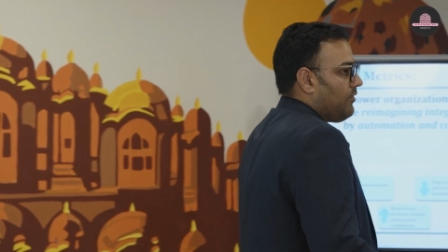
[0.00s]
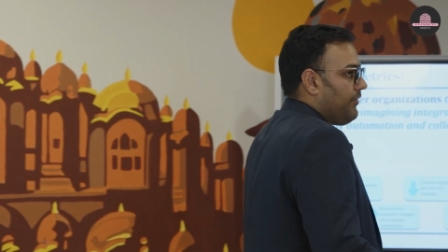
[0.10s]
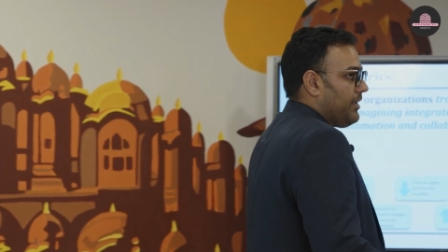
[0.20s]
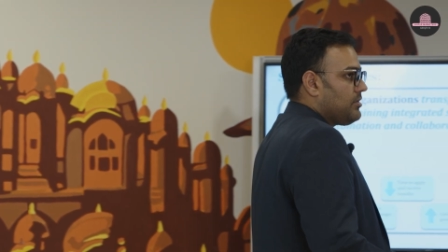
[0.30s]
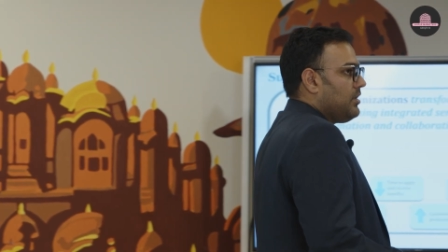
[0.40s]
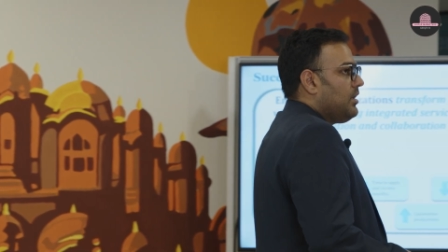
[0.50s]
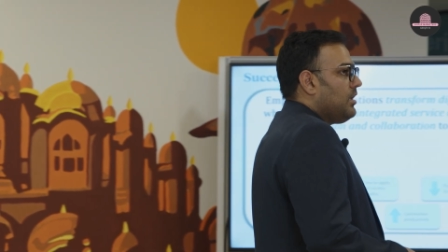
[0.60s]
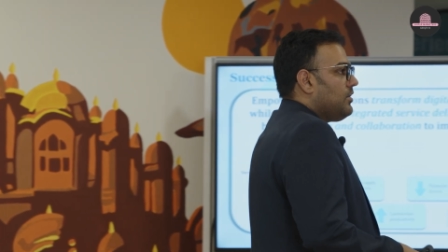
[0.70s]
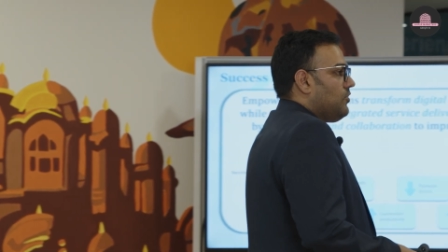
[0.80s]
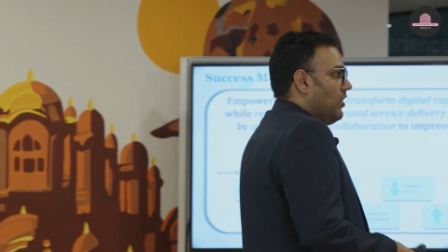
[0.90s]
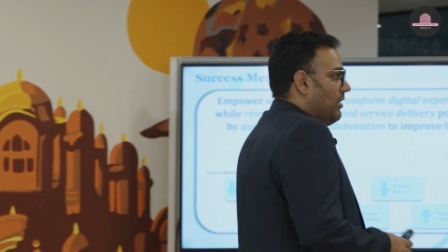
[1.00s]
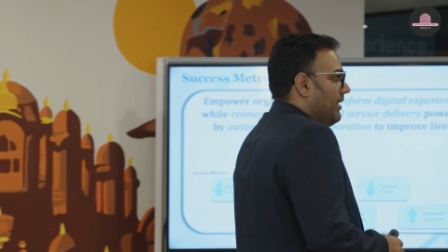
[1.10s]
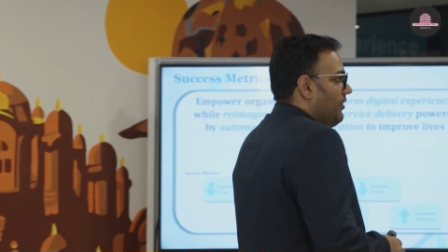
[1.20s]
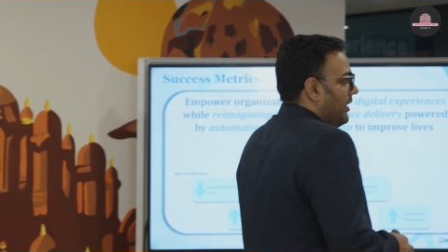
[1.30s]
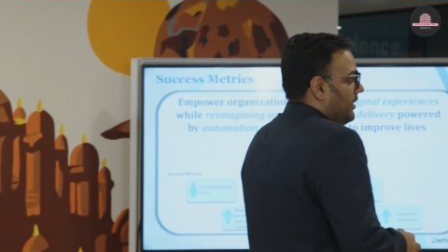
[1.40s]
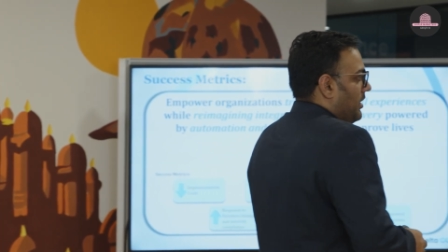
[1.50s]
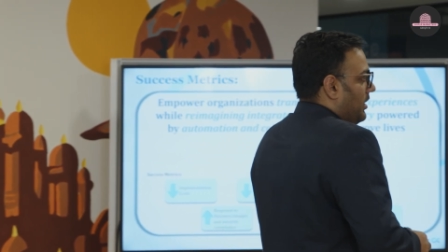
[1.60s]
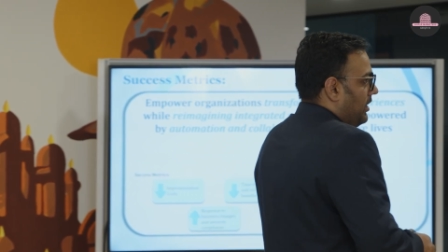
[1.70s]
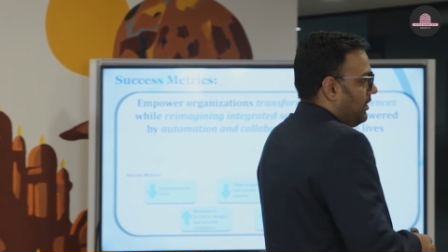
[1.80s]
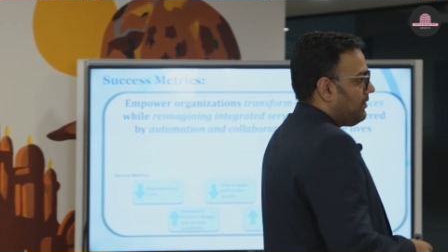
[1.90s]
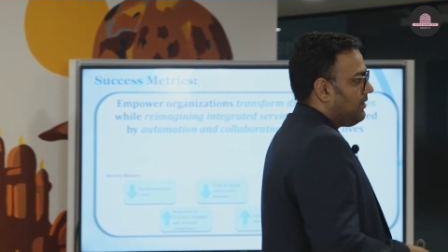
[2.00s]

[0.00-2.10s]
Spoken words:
of which you will be doing the